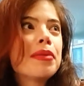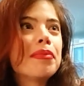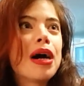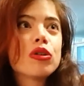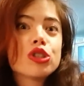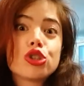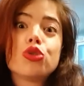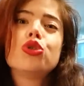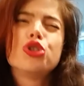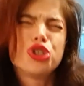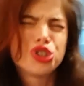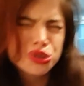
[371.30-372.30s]
the mouth
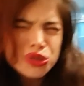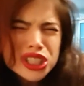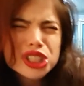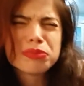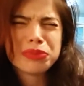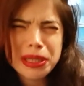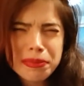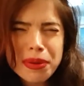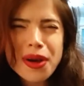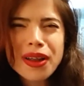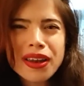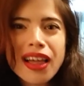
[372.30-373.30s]
to Jewish
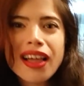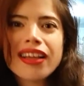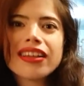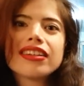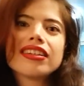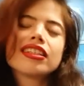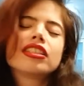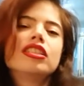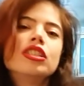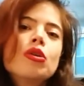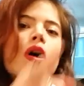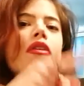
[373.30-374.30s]
people.
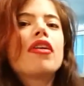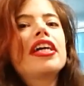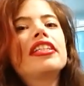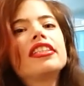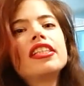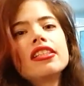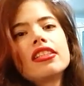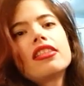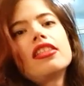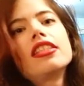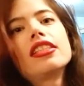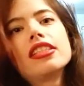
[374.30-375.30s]
You are racist,
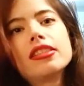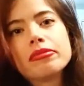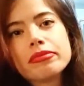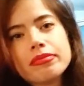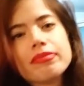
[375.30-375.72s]
Gysi.